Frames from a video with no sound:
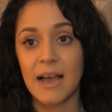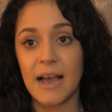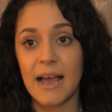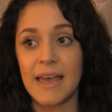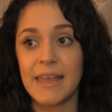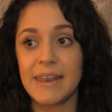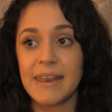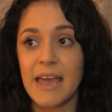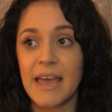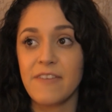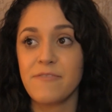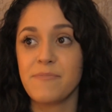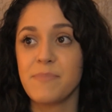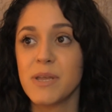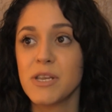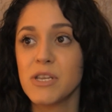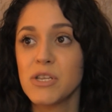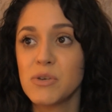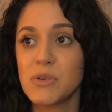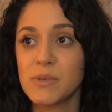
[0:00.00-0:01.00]
and I've
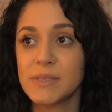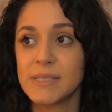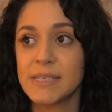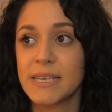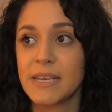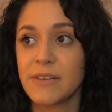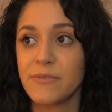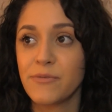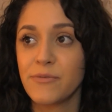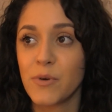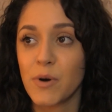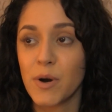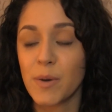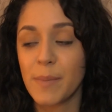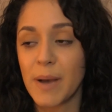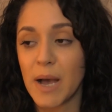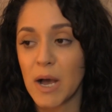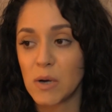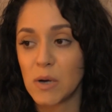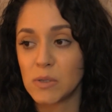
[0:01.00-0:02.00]
been using it for
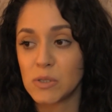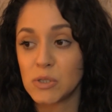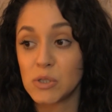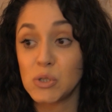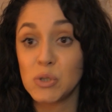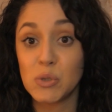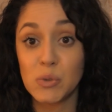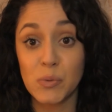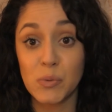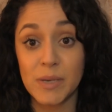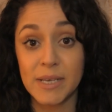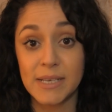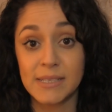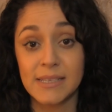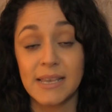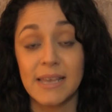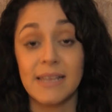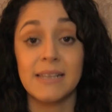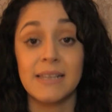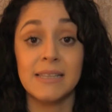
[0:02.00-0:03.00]
about 2
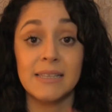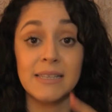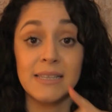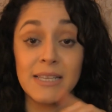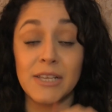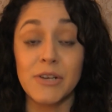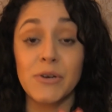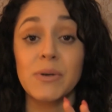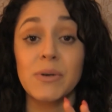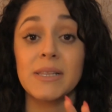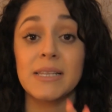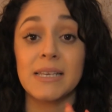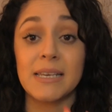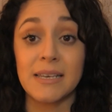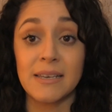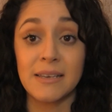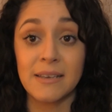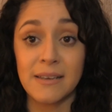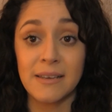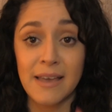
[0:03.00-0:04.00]
weeks, and
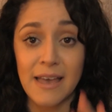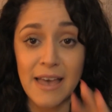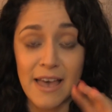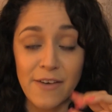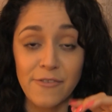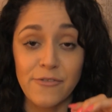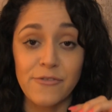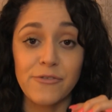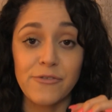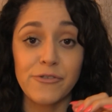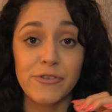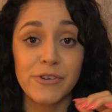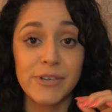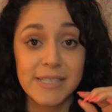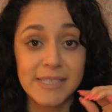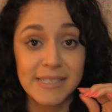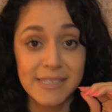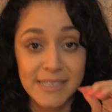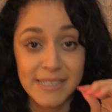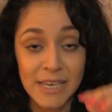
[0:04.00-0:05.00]
literally every
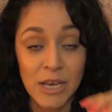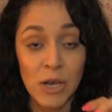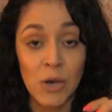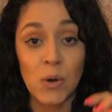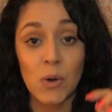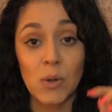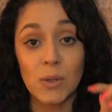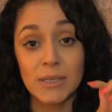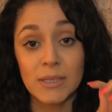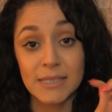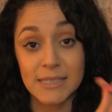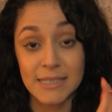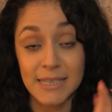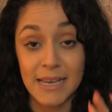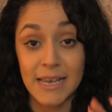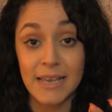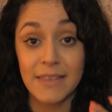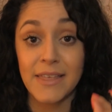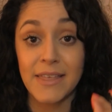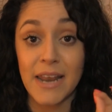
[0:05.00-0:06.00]
single
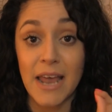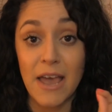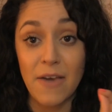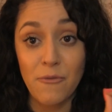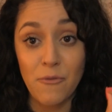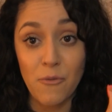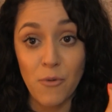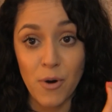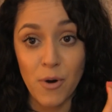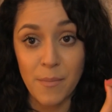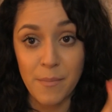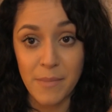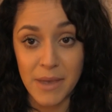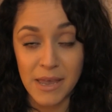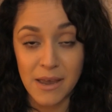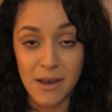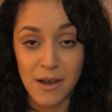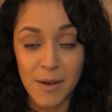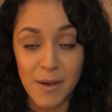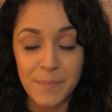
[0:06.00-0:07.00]
day that I wore
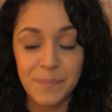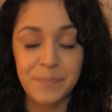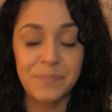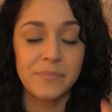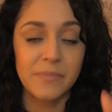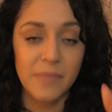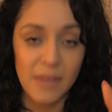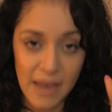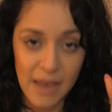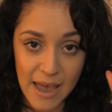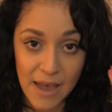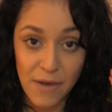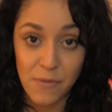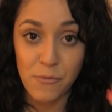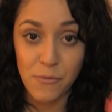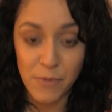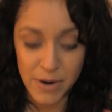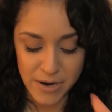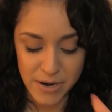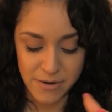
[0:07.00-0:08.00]
makeup, I
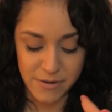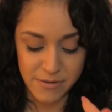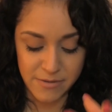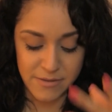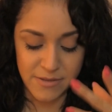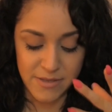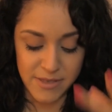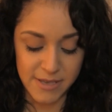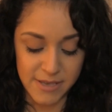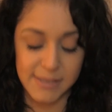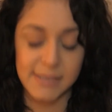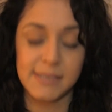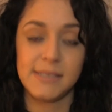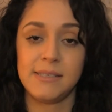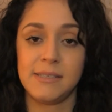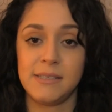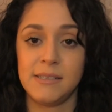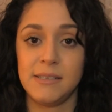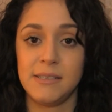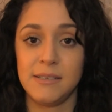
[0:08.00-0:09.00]
wear
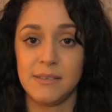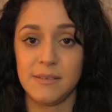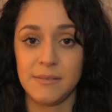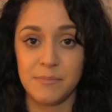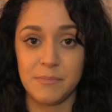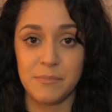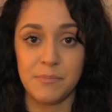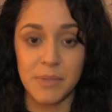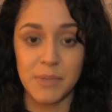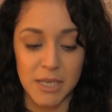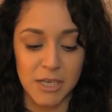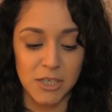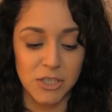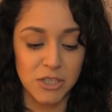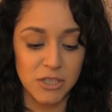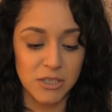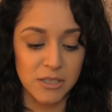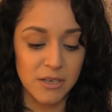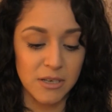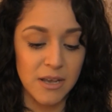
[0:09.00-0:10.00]
this
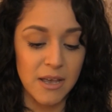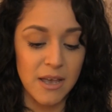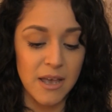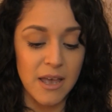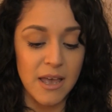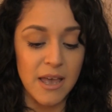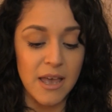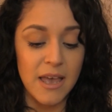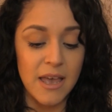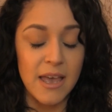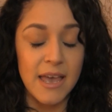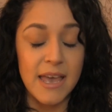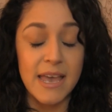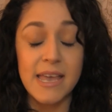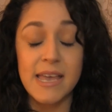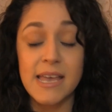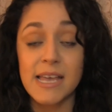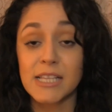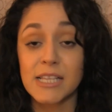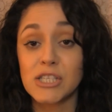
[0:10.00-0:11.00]
blush.
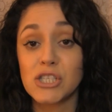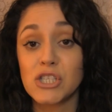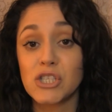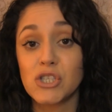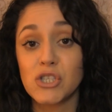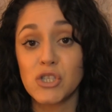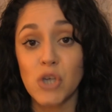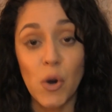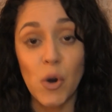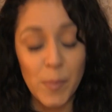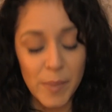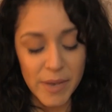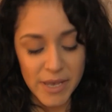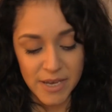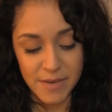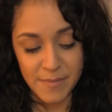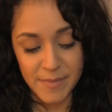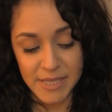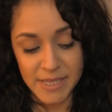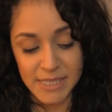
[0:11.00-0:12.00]
It's so
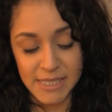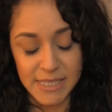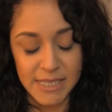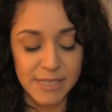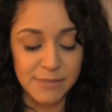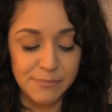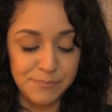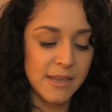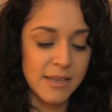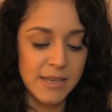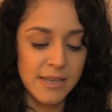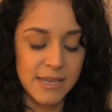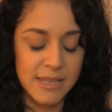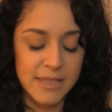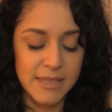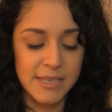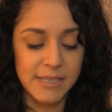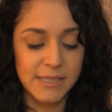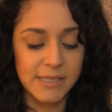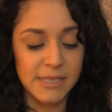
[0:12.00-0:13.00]
pigmented.
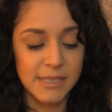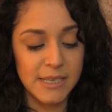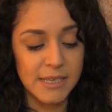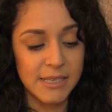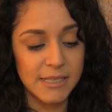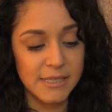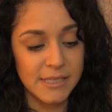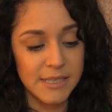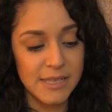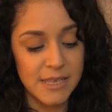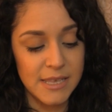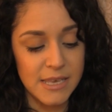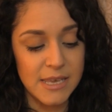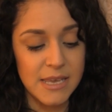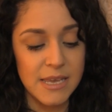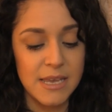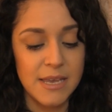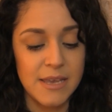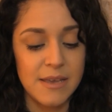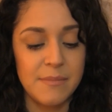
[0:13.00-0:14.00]
This is
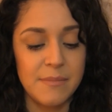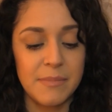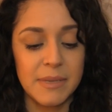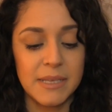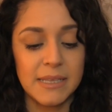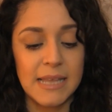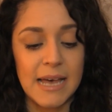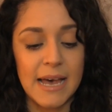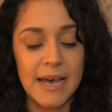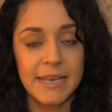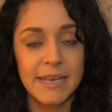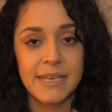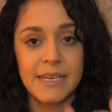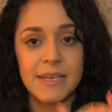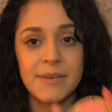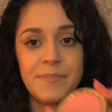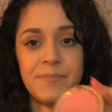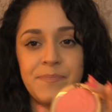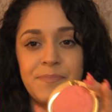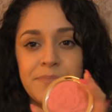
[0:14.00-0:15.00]
the
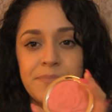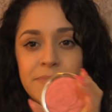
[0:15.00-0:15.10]
Milani,